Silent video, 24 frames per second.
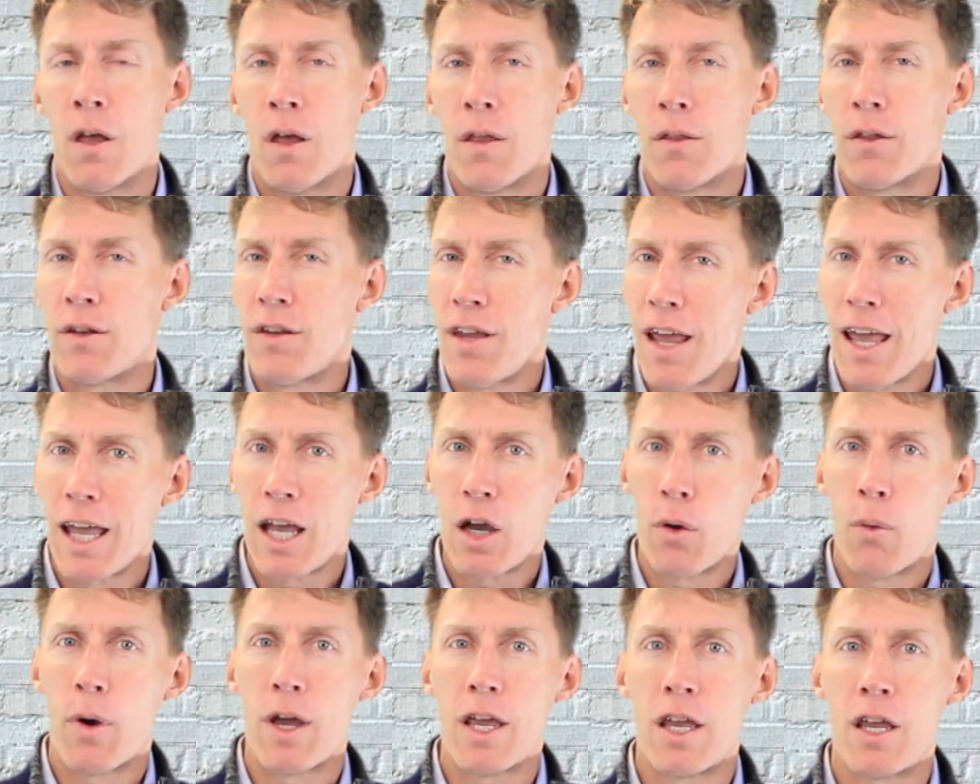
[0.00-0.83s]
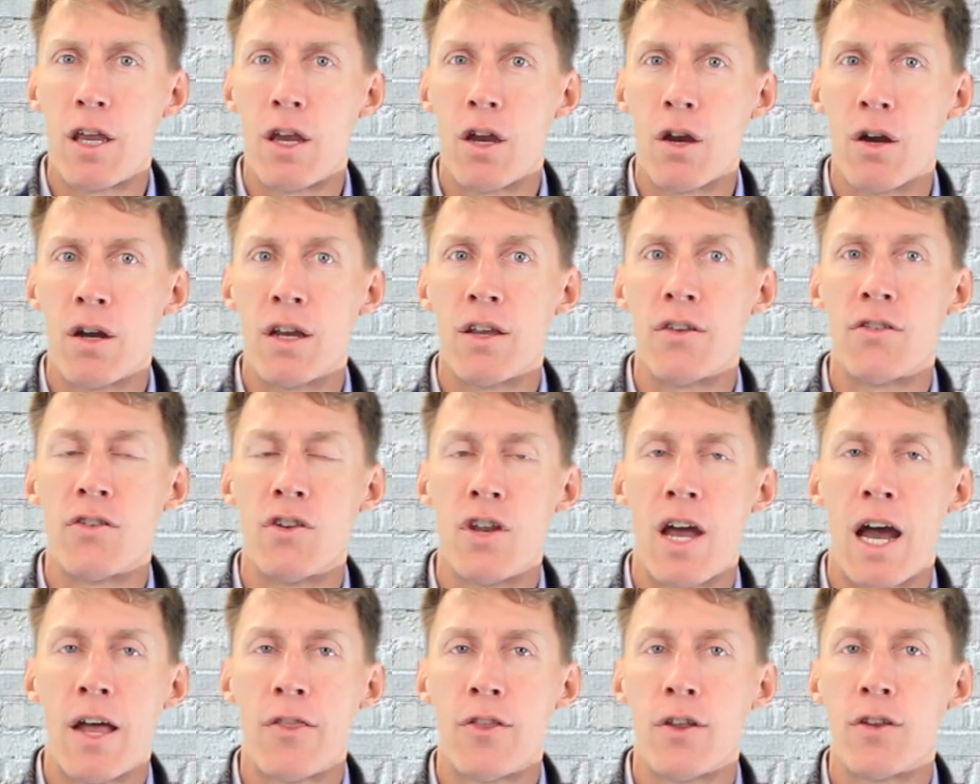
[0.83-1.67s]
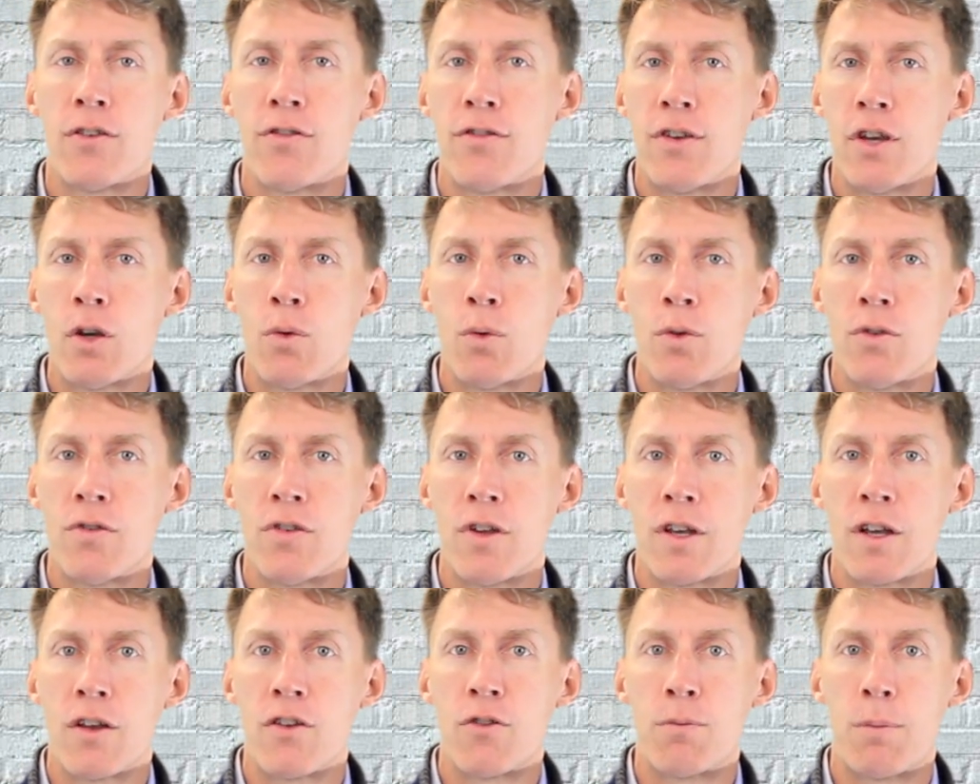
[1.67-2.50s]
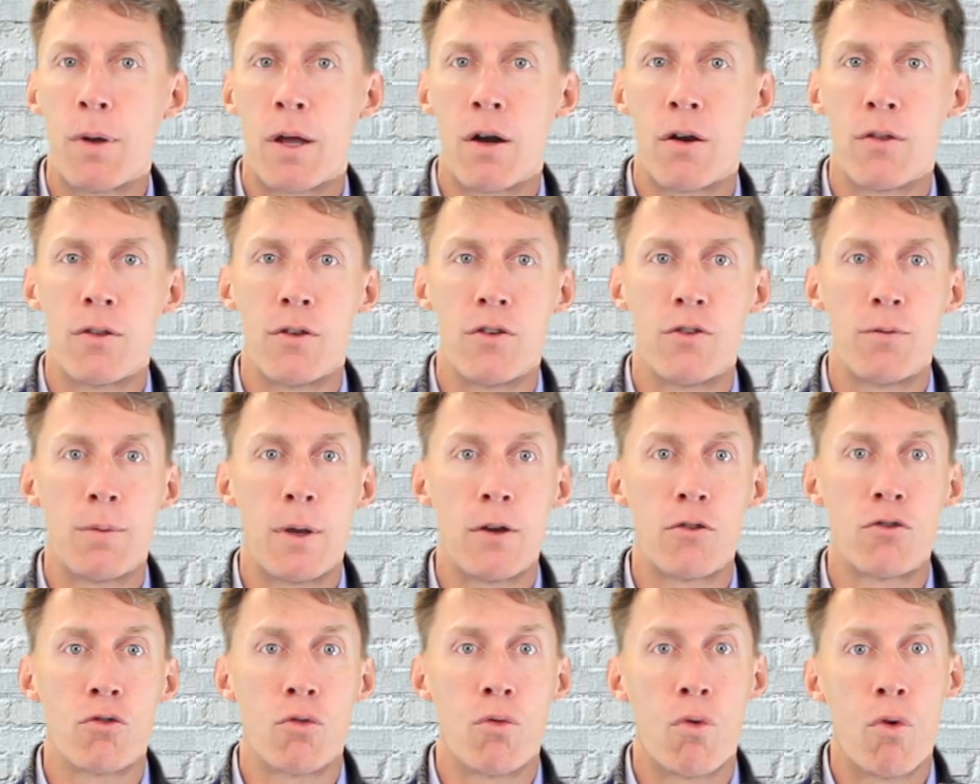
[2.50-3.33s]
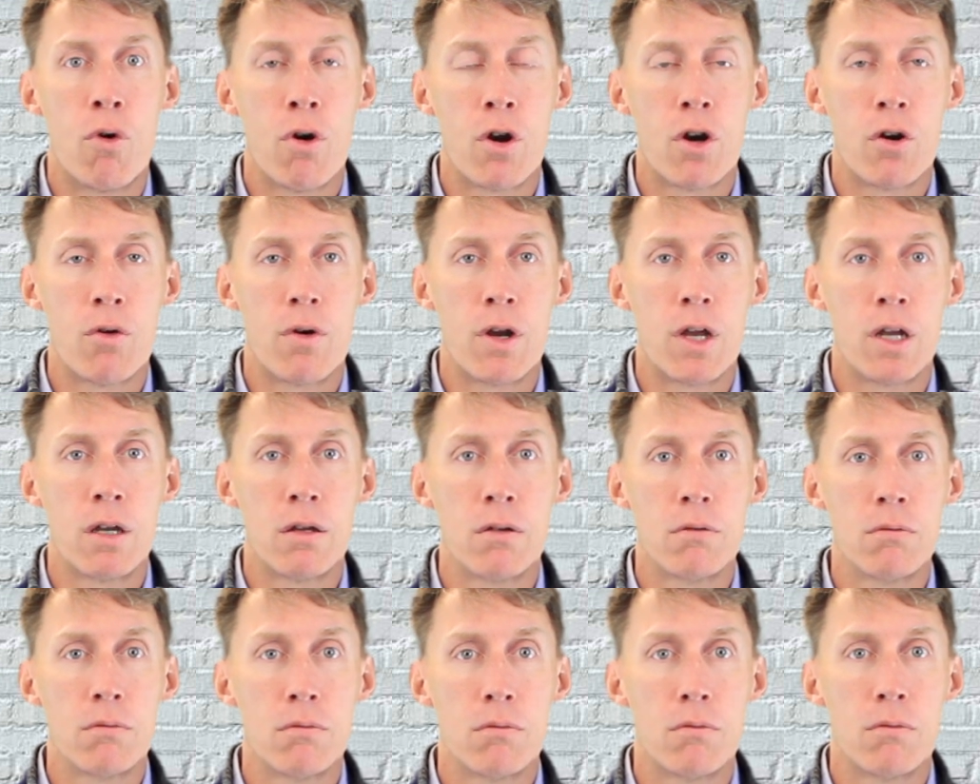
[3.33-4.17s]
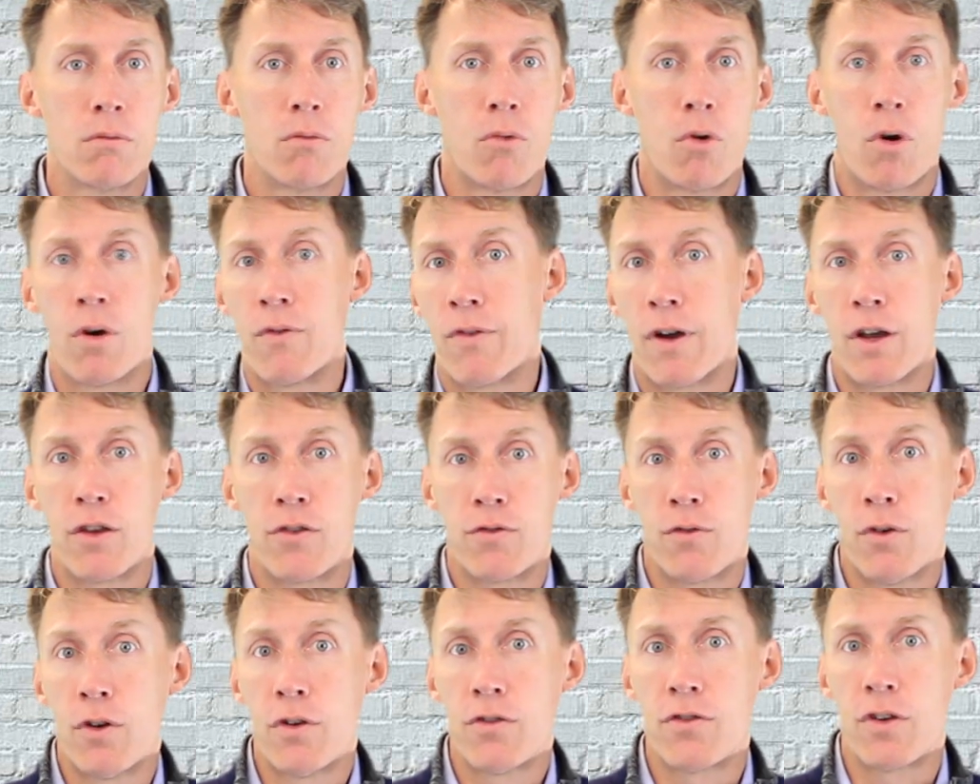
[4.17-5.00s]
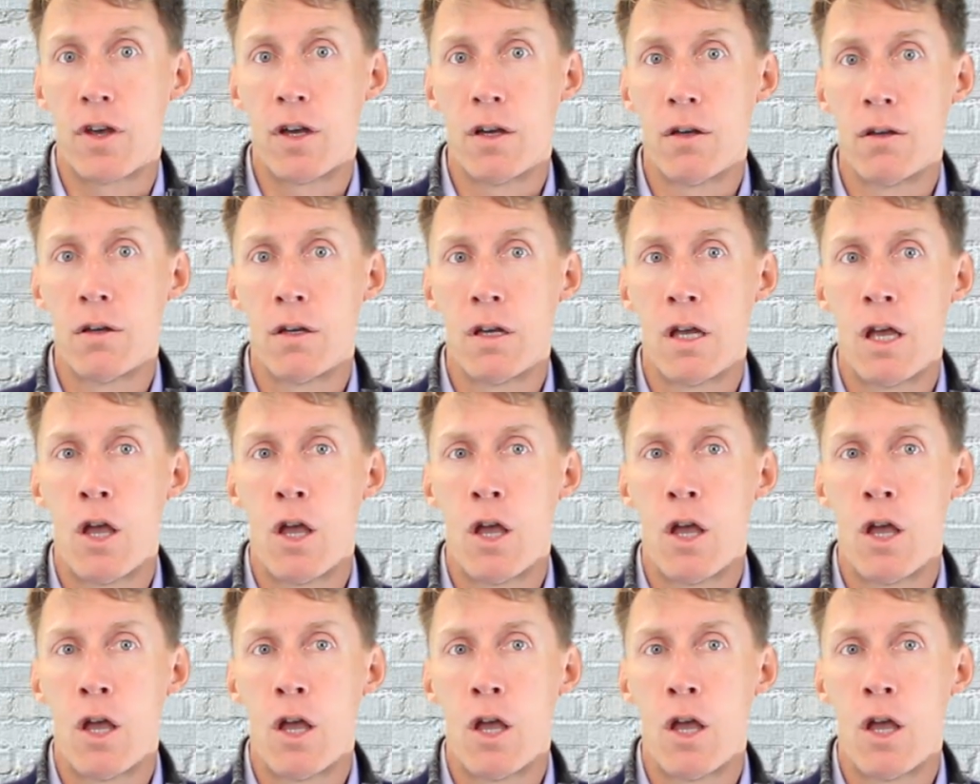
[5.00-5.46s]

The takeaway here is not that sequencing is better than spatial ordering, or vice versa.